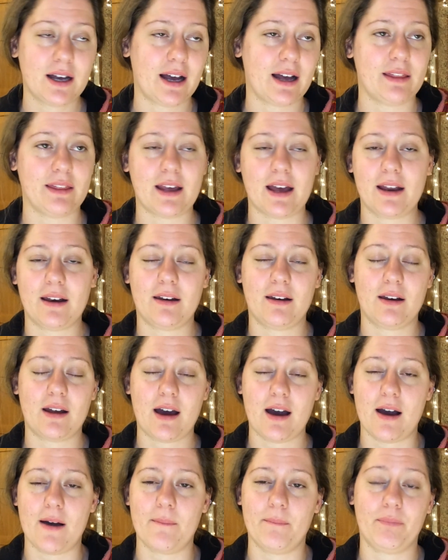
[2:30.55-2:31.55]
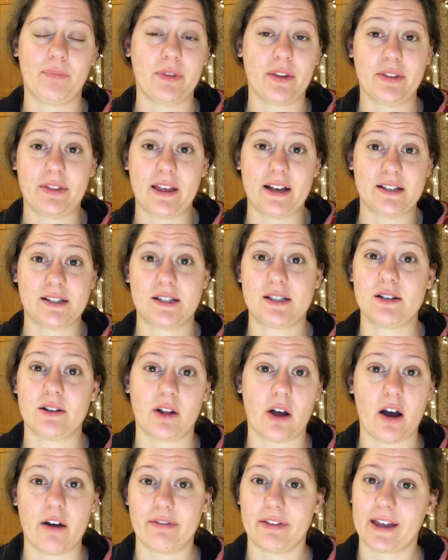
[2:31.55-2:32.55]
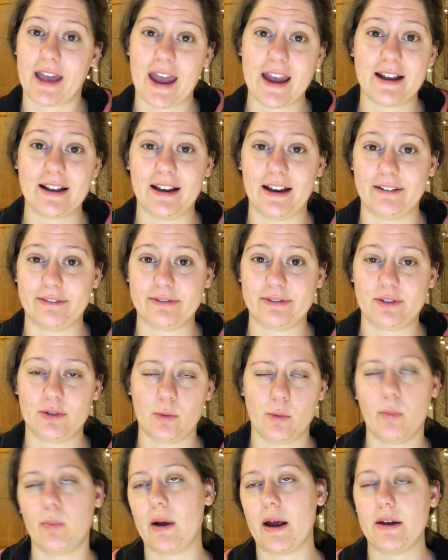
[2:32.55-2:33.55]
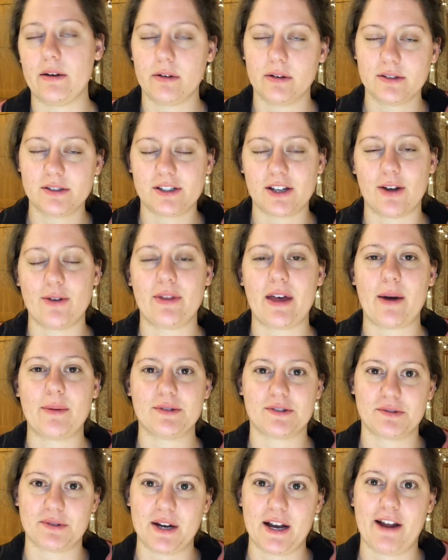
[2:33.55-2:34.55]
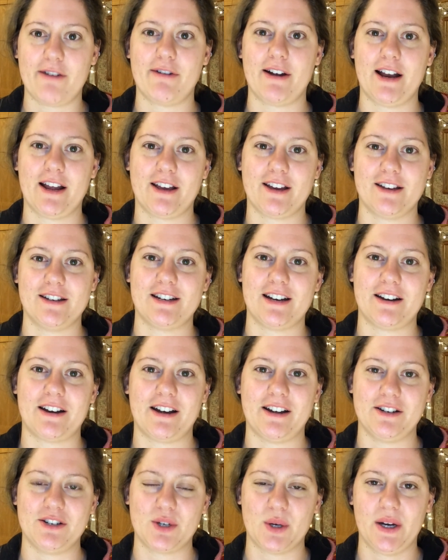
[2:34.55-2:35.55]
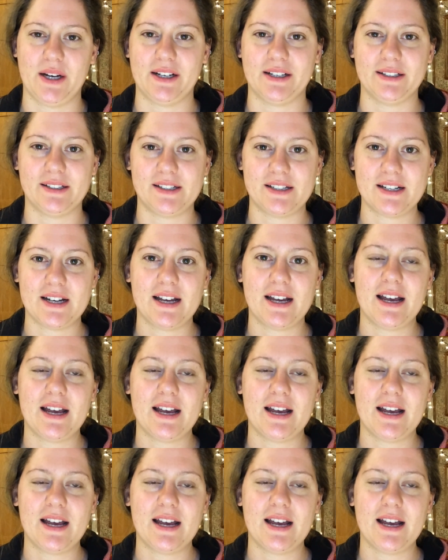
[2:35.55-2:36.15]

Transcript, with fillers: and then um, there's still half the cake left for bread so that was really really good and I enjoyed it